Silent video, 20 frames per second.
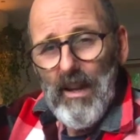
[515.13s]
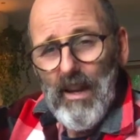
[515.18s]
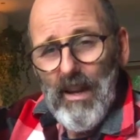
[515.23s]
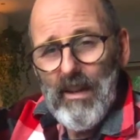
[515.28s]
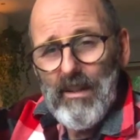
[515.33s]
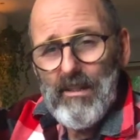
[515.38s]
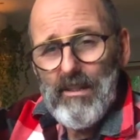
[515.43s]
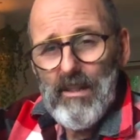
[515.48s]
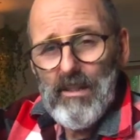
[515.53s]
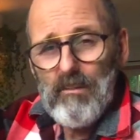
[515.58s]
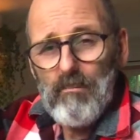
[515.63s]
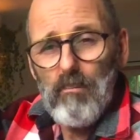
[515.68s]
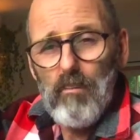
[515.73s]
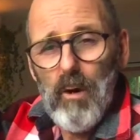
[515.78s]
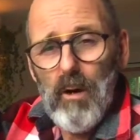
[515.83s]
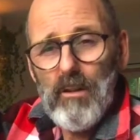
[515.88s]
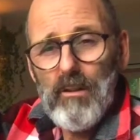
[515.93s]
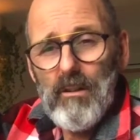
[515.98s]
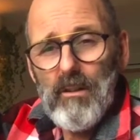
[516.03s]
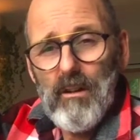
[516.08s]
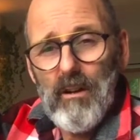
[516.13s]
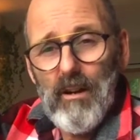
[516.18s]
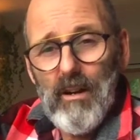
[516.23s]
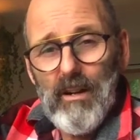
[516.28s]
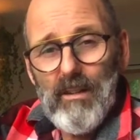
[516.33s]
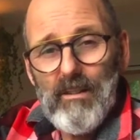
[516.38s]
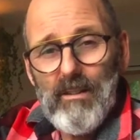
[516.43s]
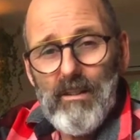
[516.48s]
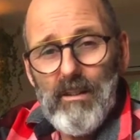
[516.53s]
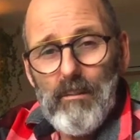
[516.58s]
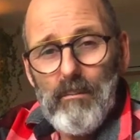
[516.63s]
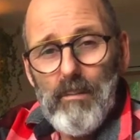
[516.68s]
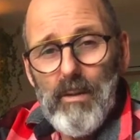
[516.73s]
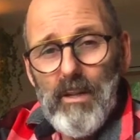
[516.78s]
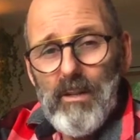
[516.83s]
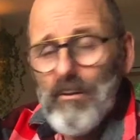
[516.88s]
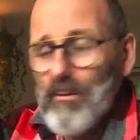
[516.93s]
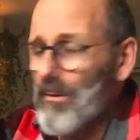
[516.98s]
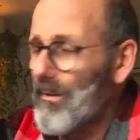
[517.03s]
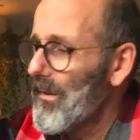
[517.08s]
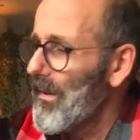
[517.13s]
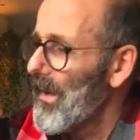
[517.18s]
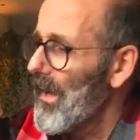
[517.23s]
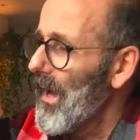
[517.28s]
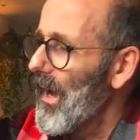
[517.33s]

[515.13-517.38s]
and just 1 card in the middle,